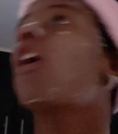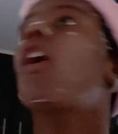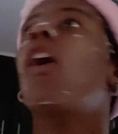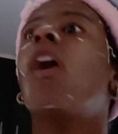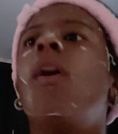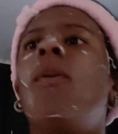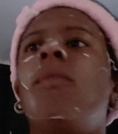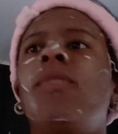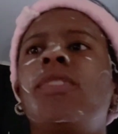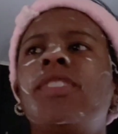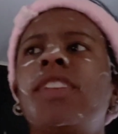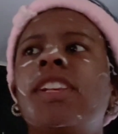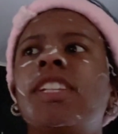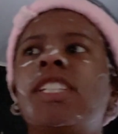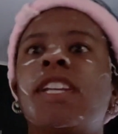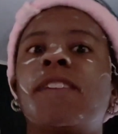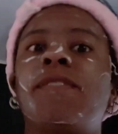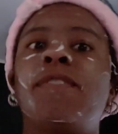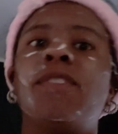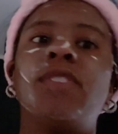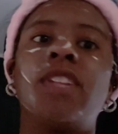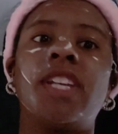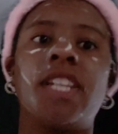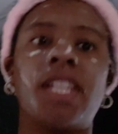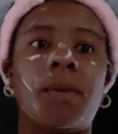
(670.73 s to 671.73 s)
Oh, there's actually a
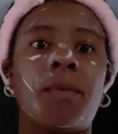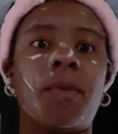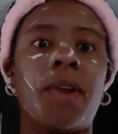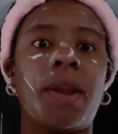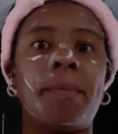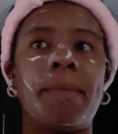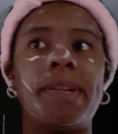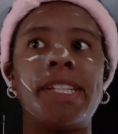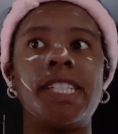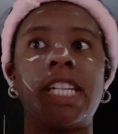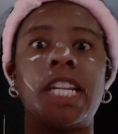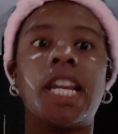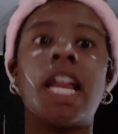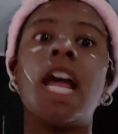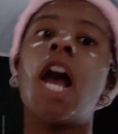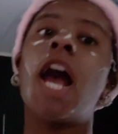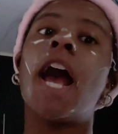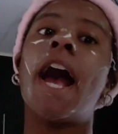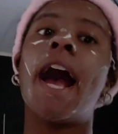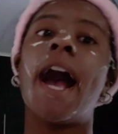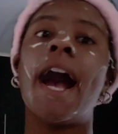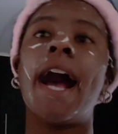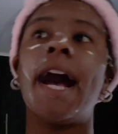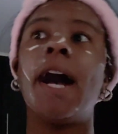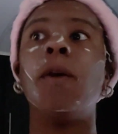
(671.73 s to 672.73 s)
few things I want to mention.
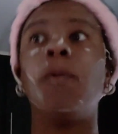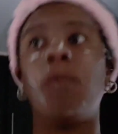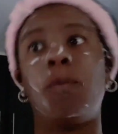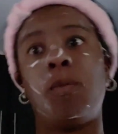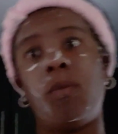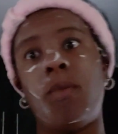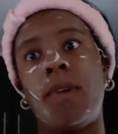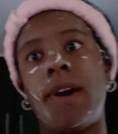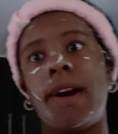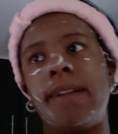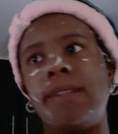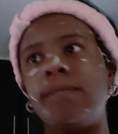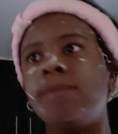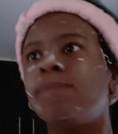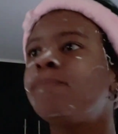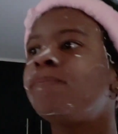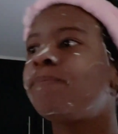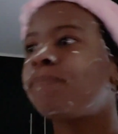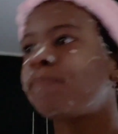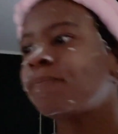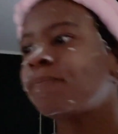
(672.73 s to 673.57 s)
One,